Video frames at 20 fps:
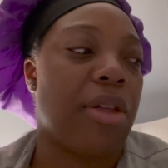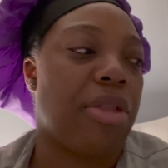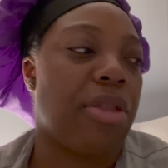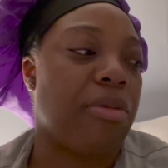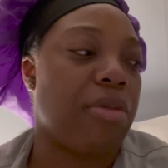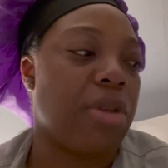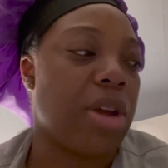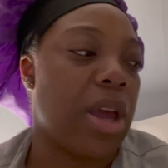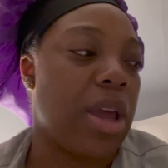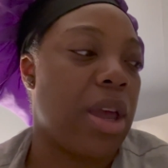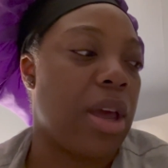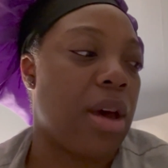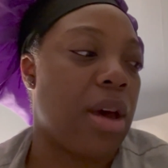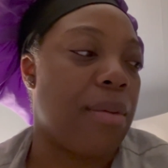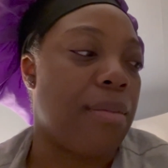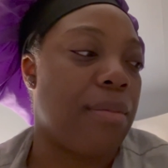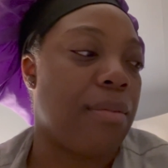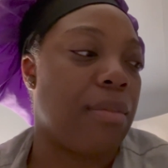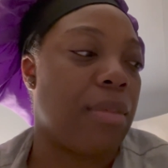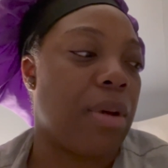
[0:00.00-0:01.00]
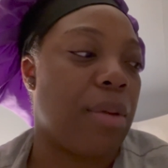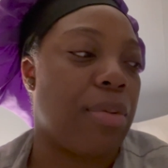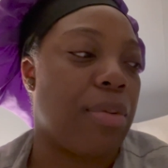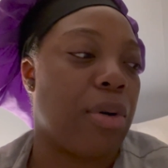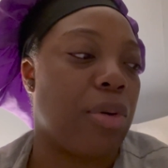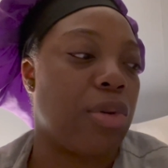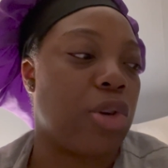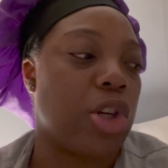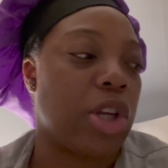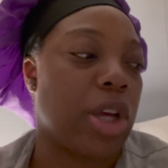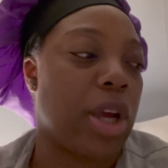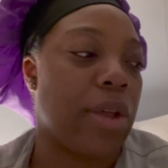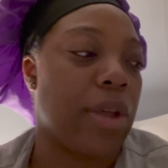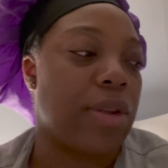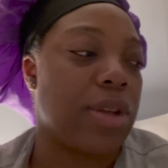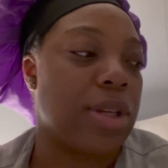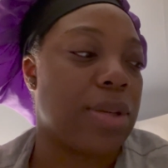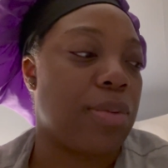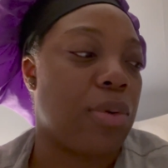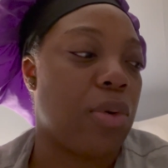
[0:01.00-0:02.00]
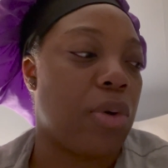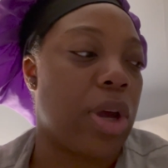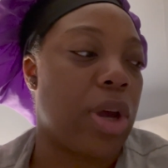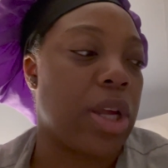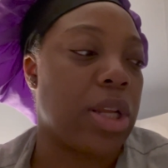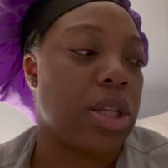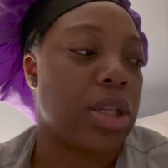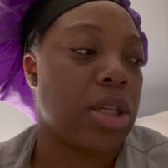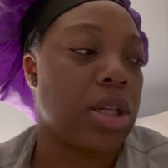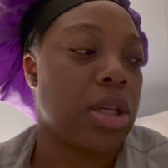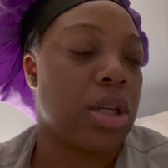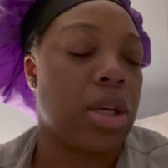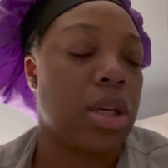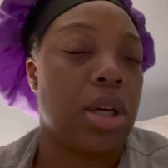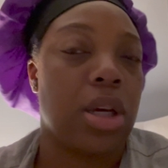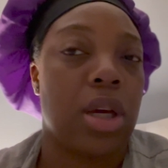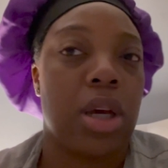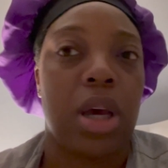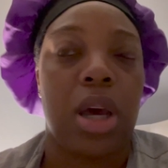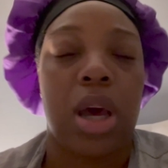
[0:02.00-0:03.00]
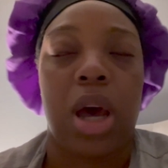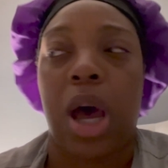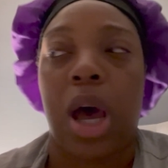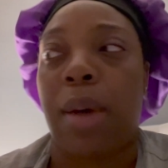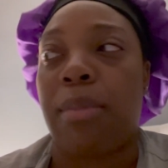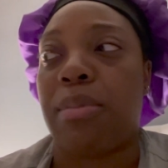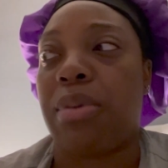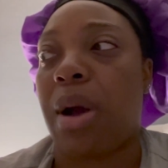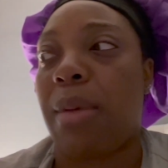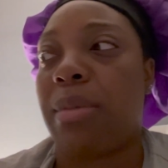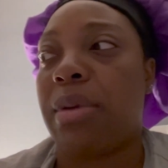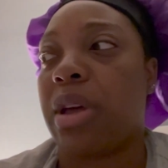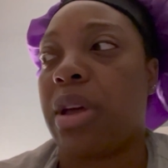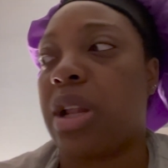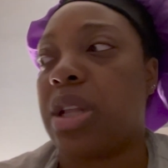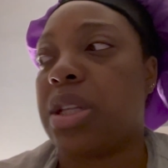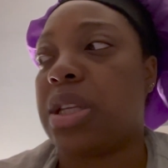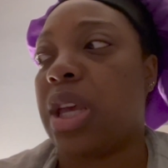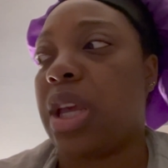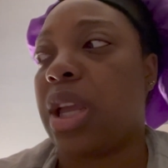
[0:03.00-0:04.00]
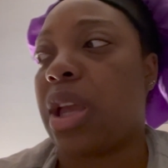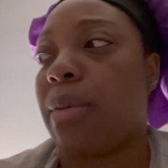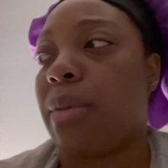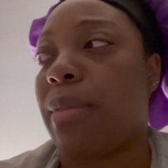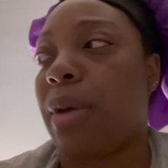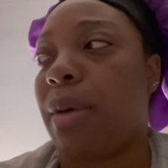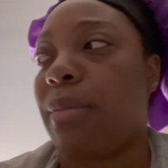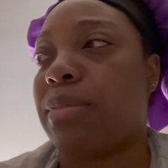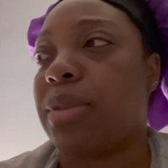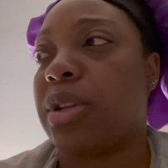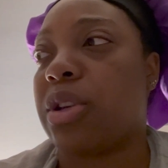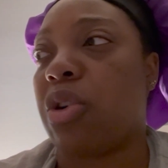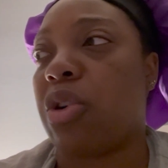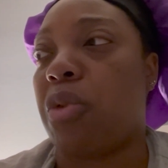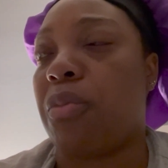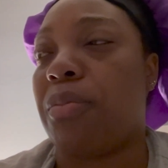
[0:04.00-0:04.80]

3 a.m. approaching at this point. I'm probably gonna take him up to go